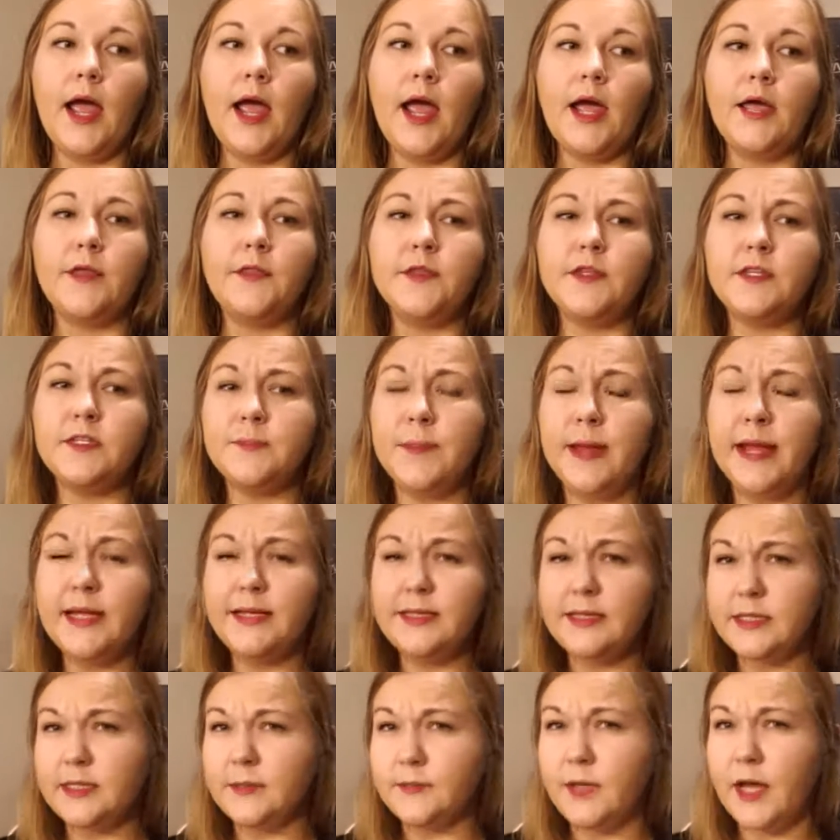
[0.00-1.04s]
And this may
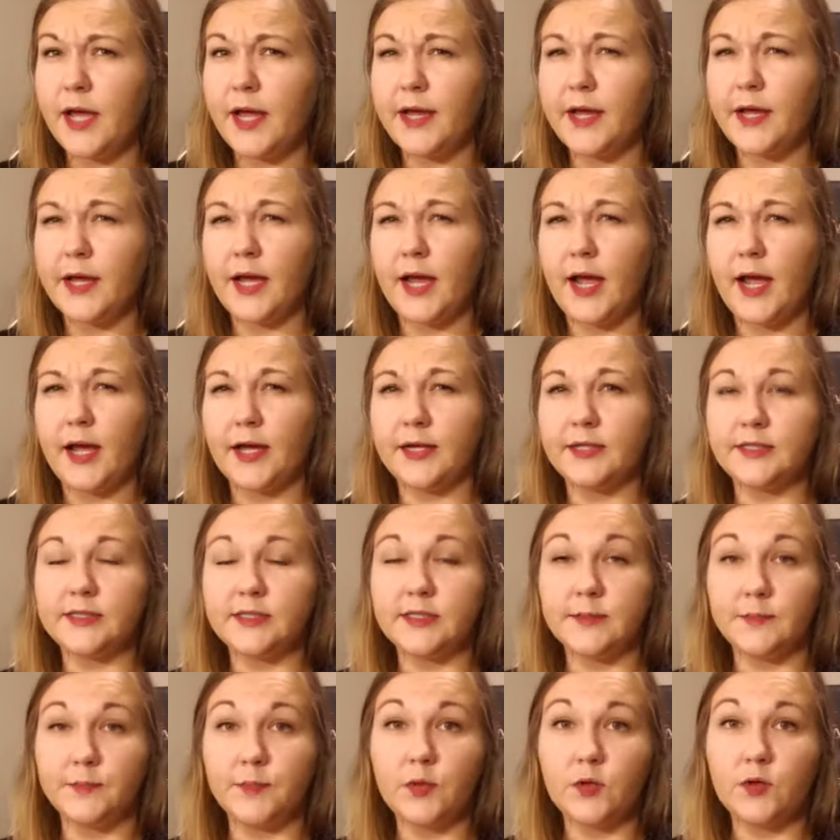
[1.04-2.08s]
seem like a
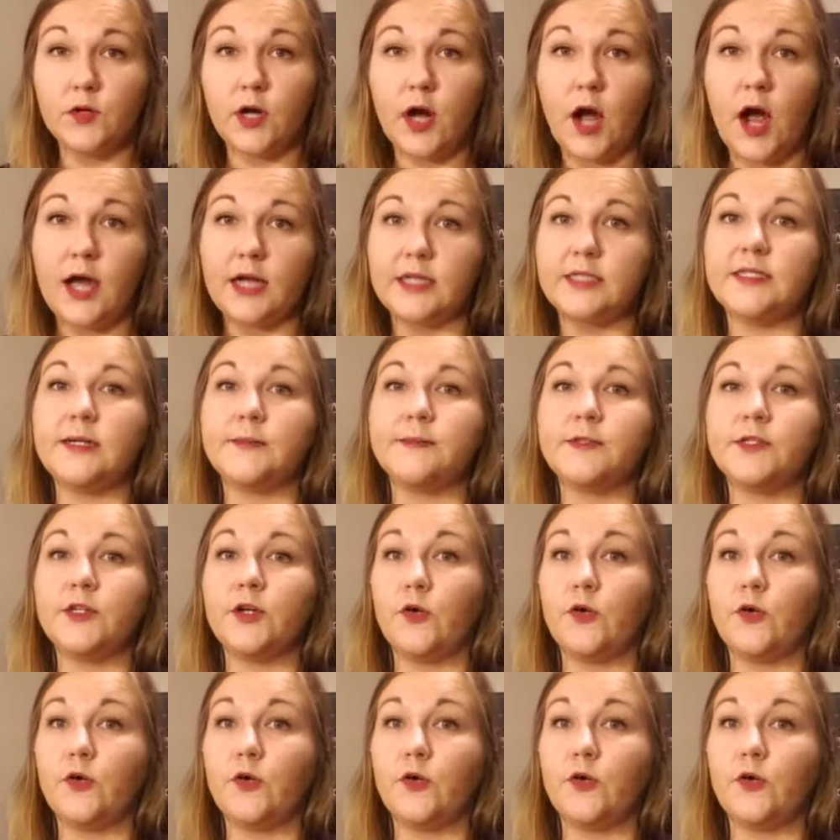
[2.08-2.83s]
simple concept to